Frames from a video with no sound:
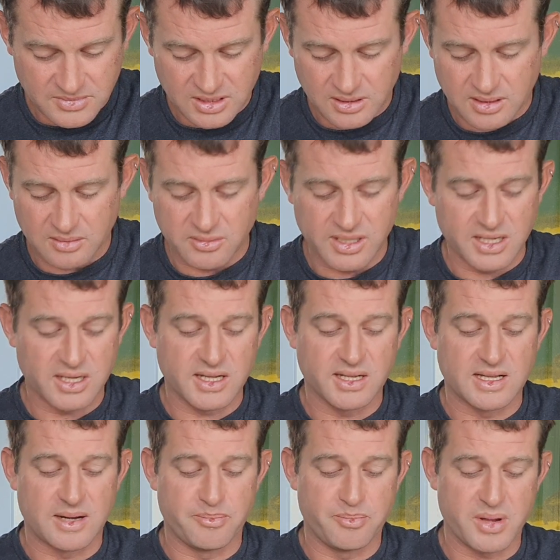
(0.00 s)
like when you need
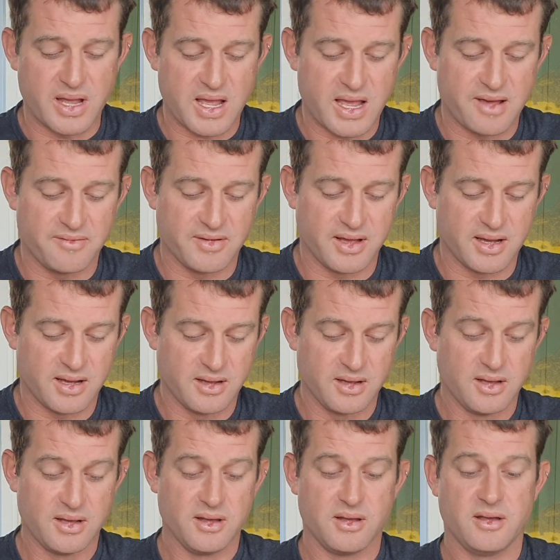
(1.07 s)
that bit heavier,
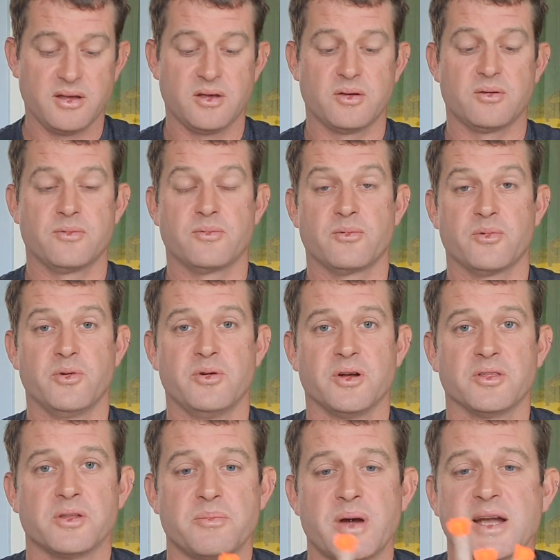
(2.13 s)
we're
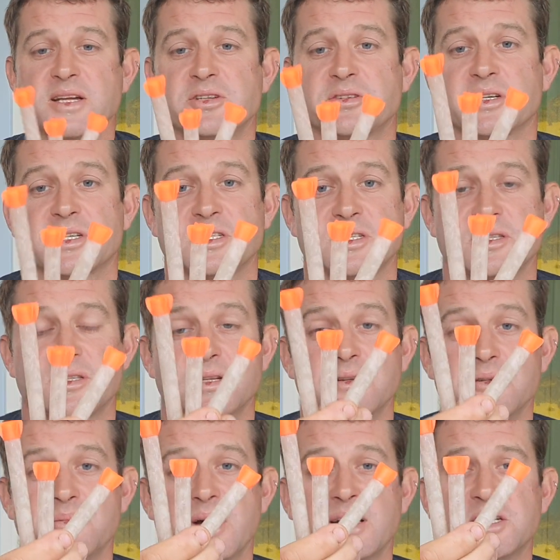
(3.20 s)
on the Matrix, the
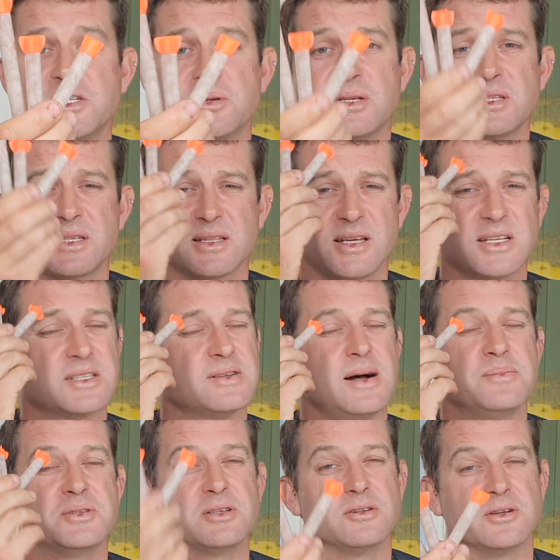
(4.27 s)
new Matrix ones. These are
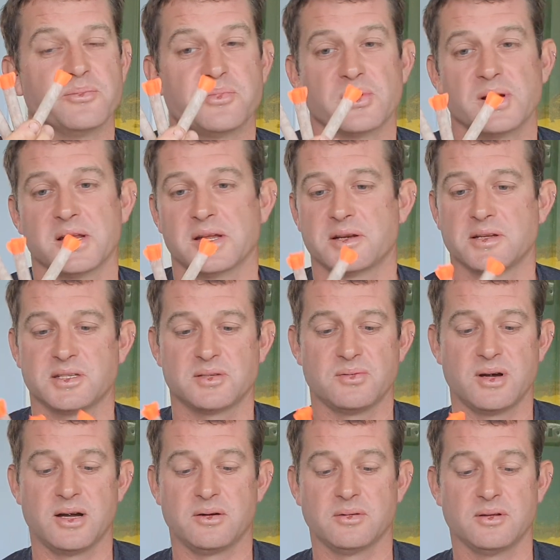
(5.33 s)
absolutely brilliant as
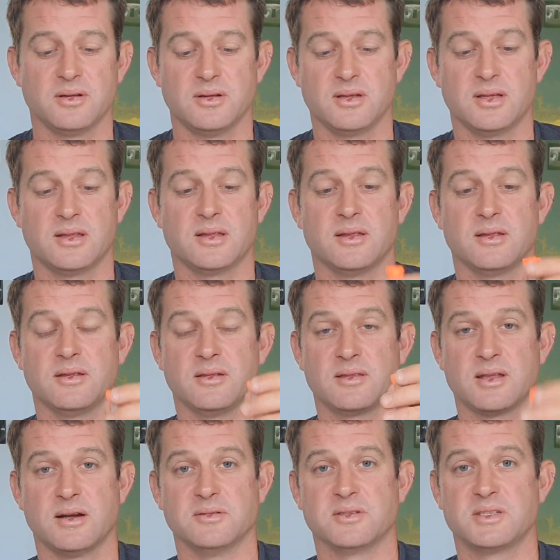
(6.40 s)
well.
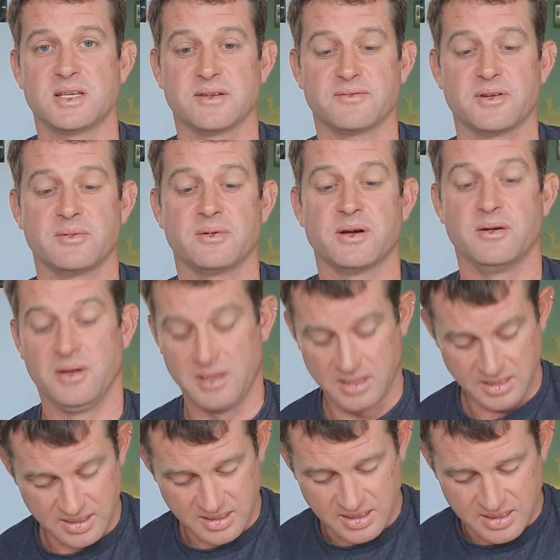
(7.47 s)
Don't sink very well,
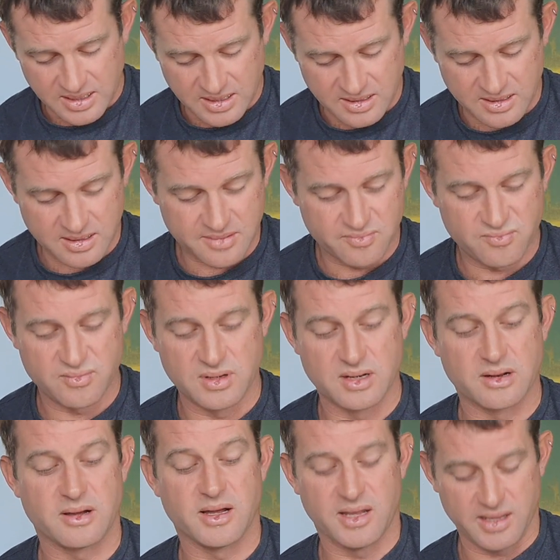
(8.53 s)
and
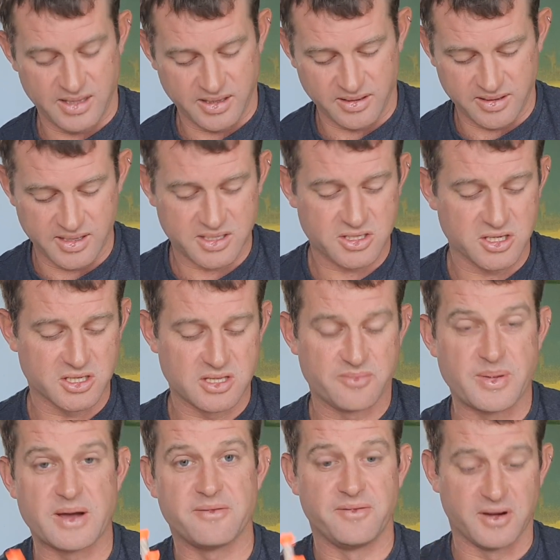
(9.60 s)
like it's just
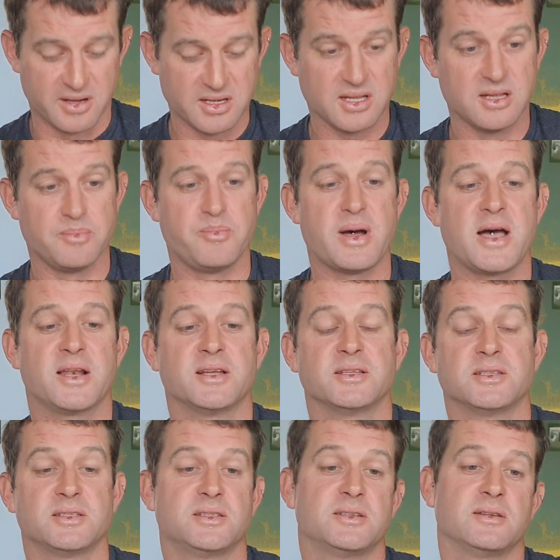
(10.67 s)
about finding the
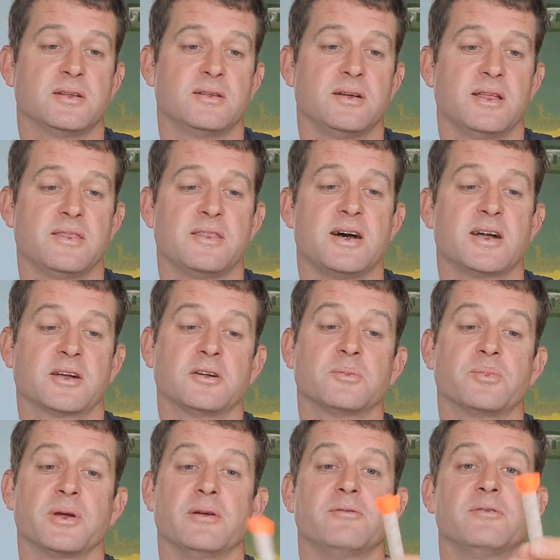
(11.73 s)
balance. Like that could
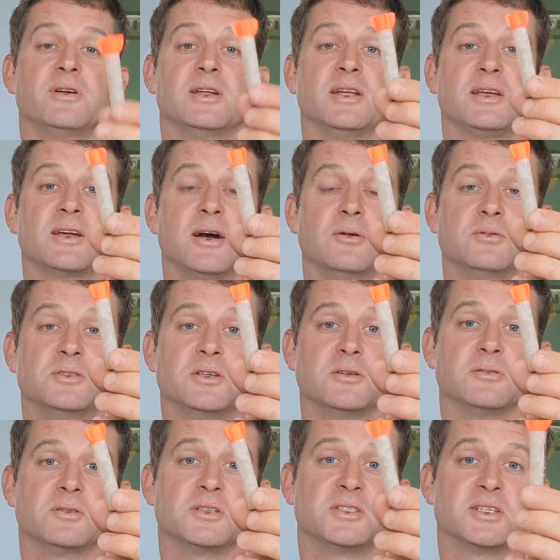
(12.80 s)
be a really
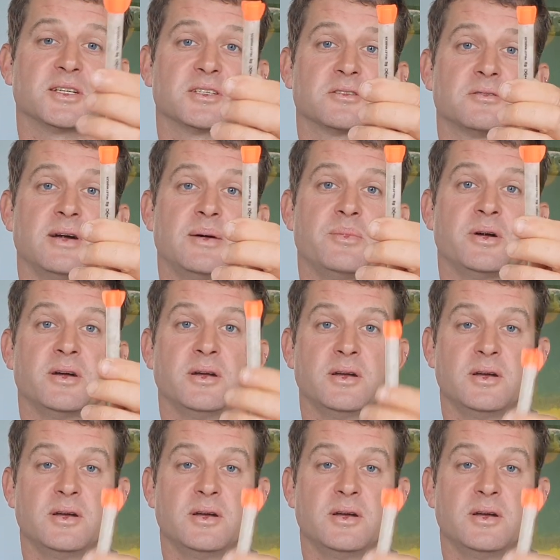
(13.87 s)
go-to, the 6 grammer,